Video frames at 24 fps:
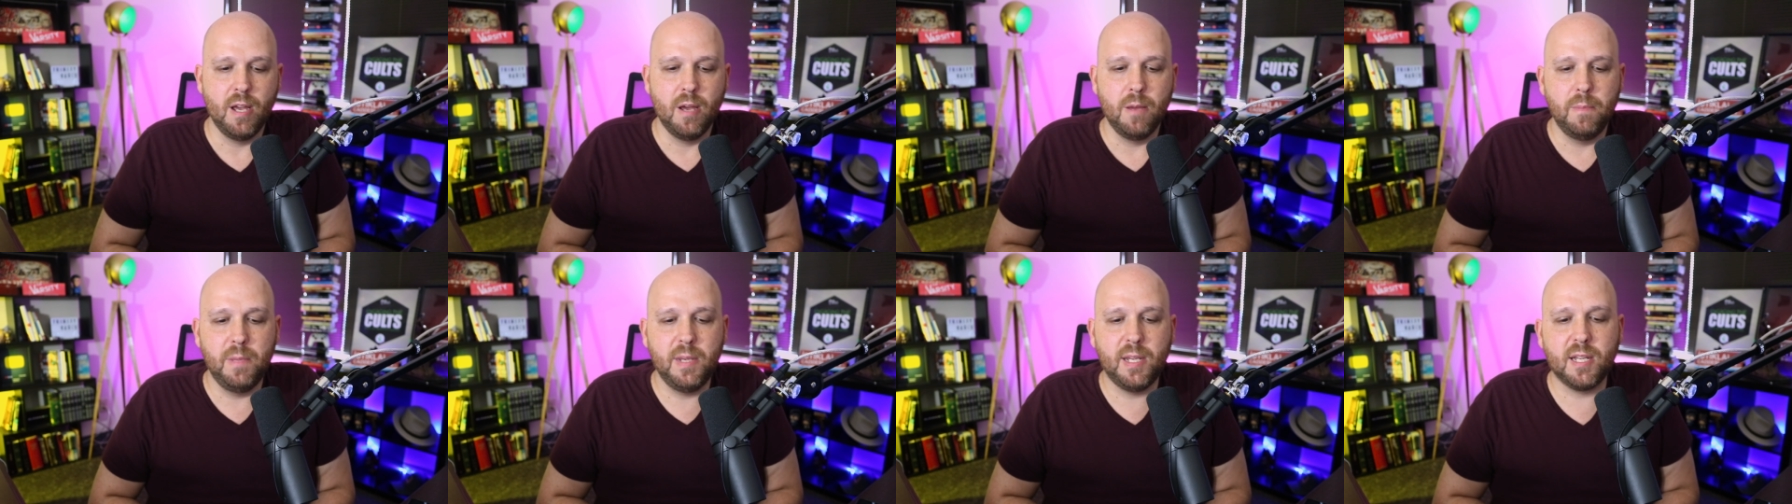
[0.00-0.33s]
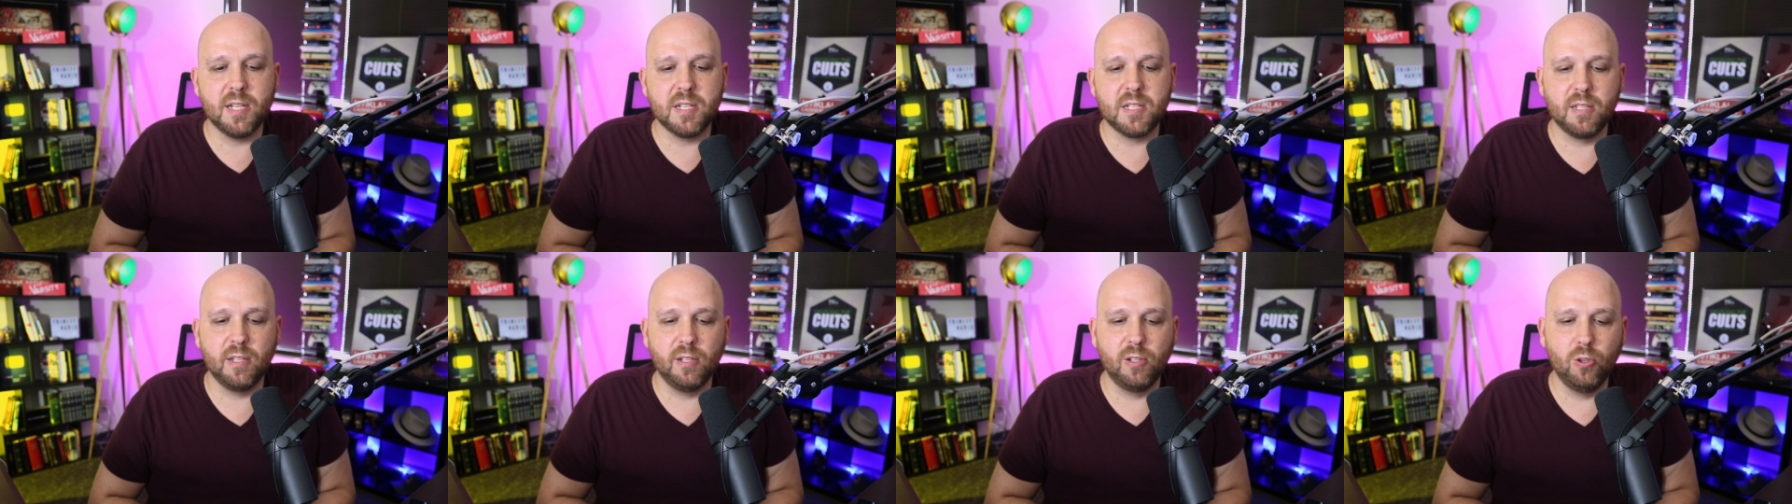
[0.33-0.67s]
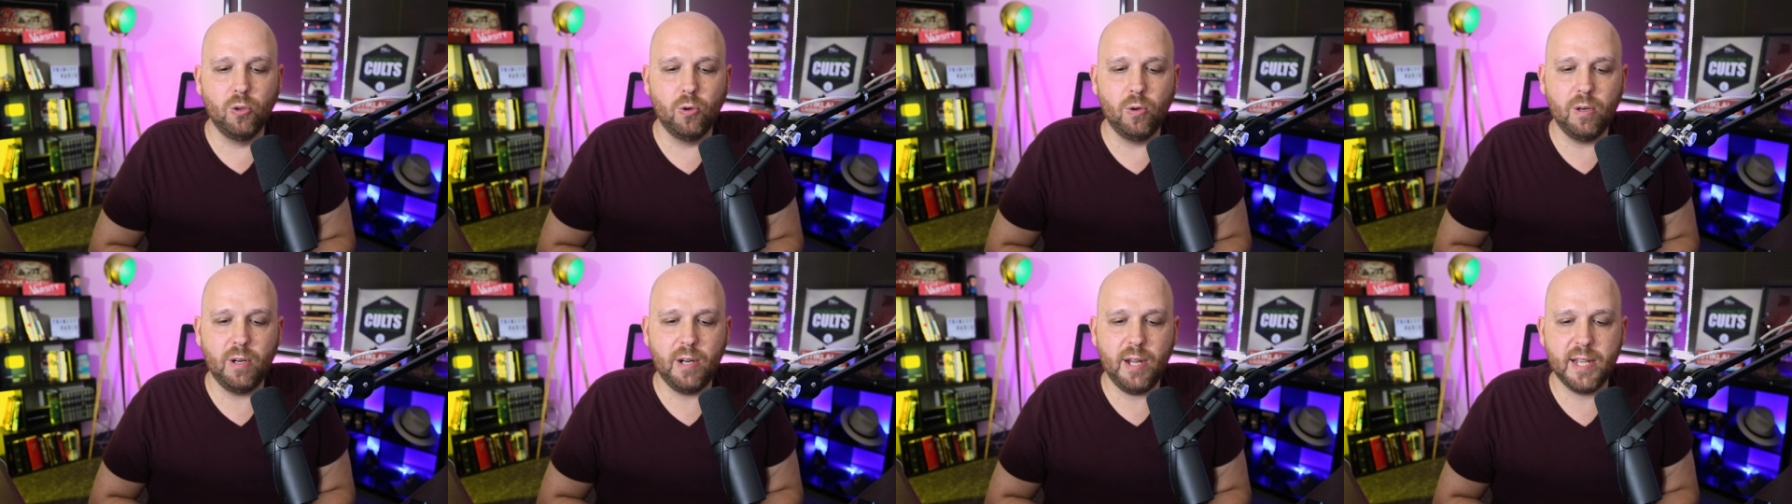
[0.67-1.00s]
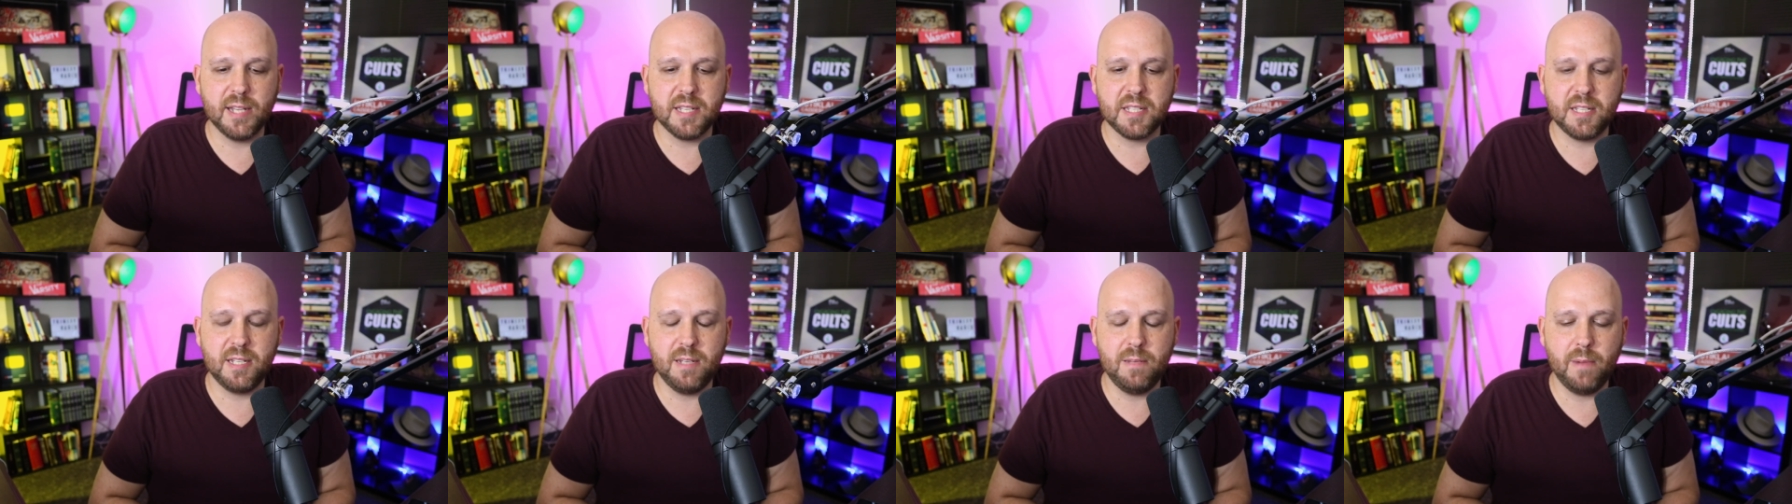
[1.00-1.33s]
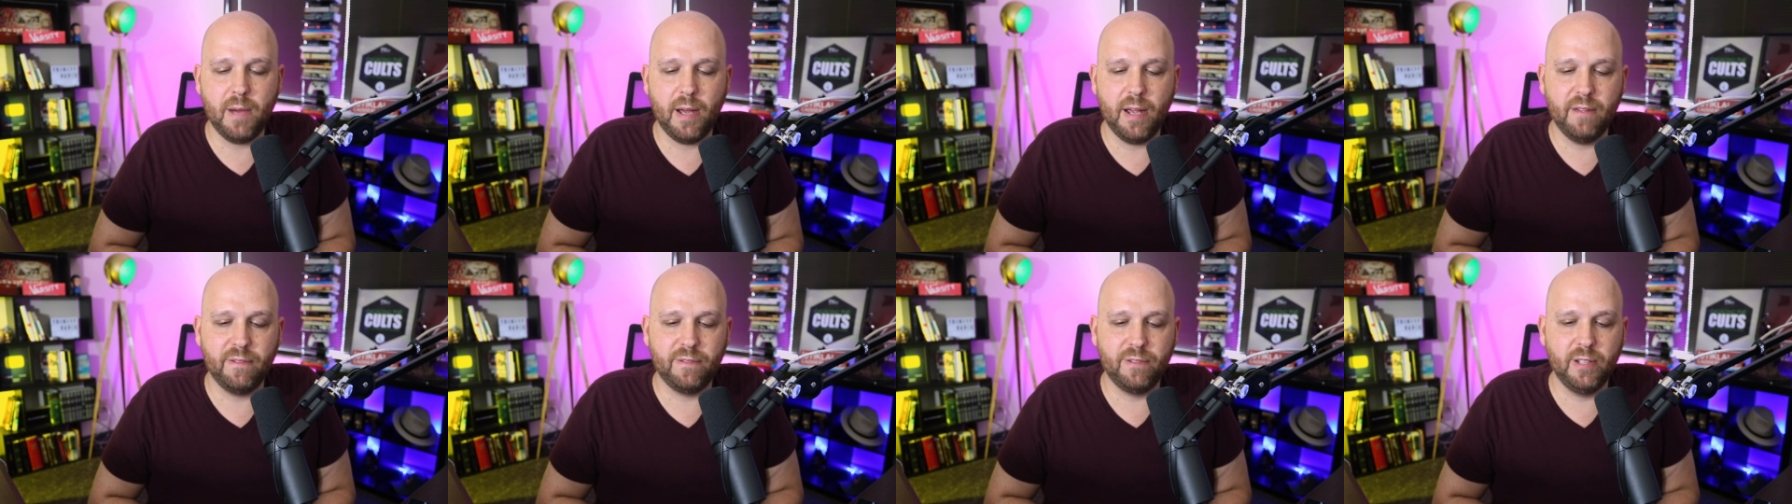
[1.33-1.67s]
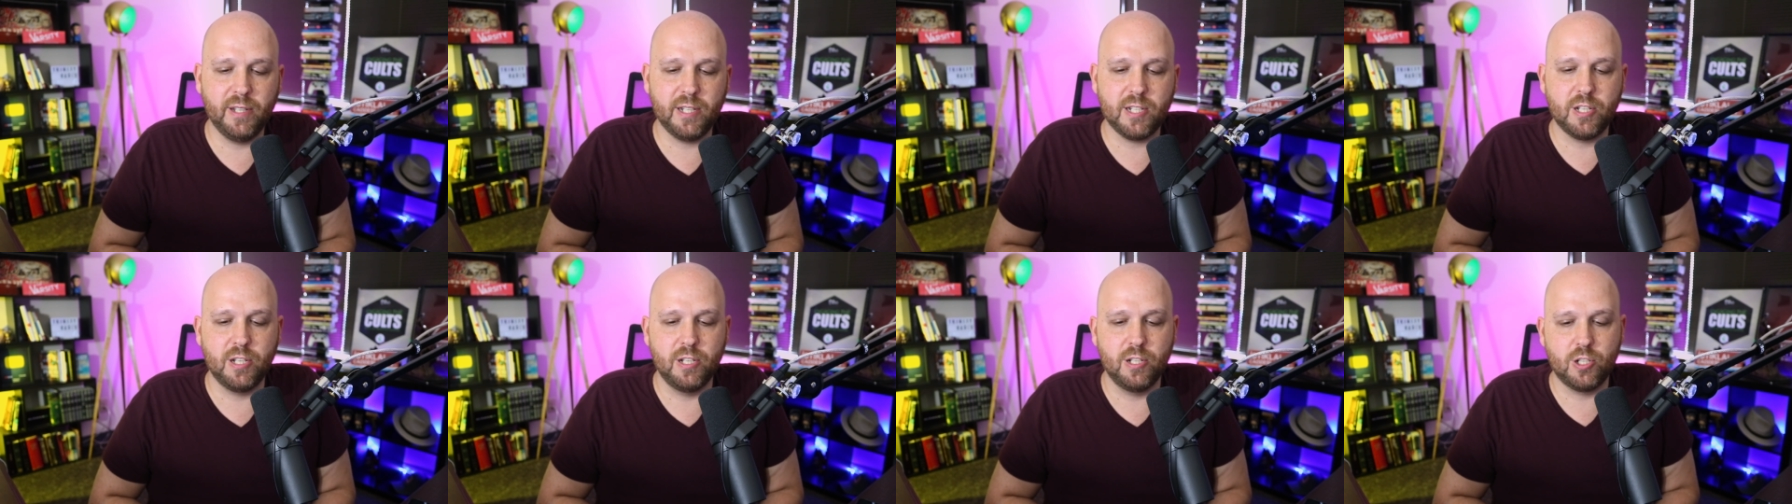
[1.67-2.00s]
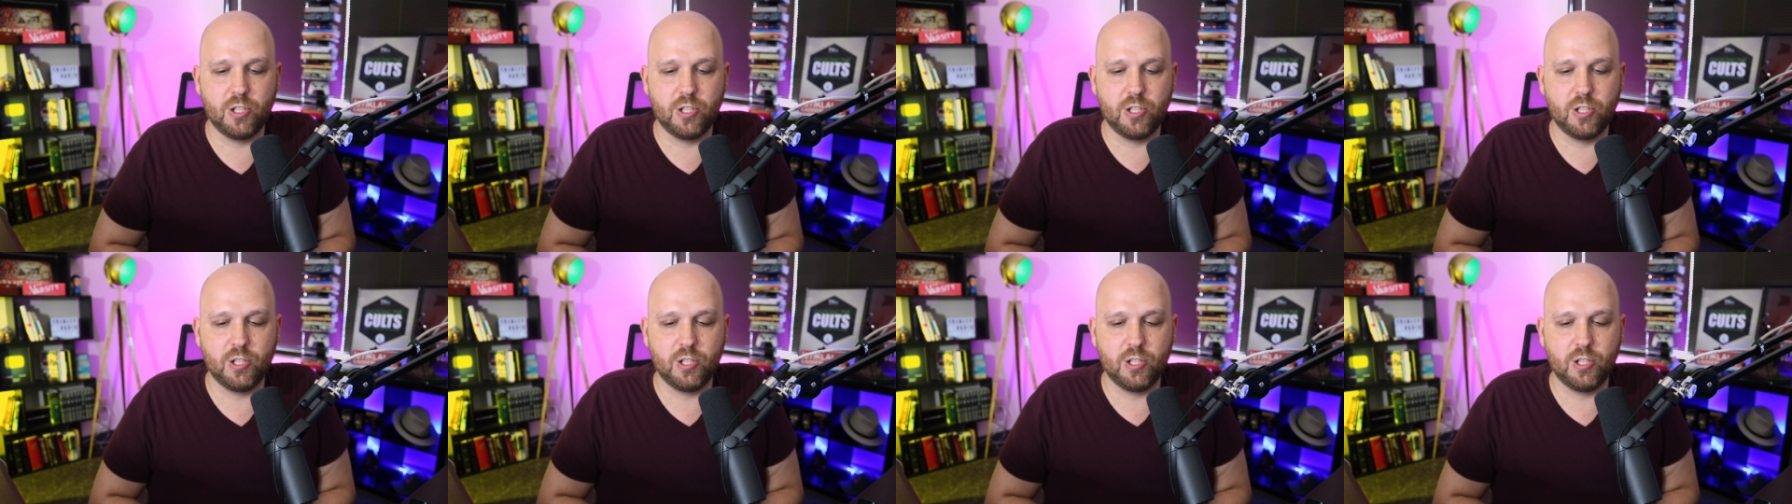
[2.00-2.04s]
because the Lord has seen my affliction,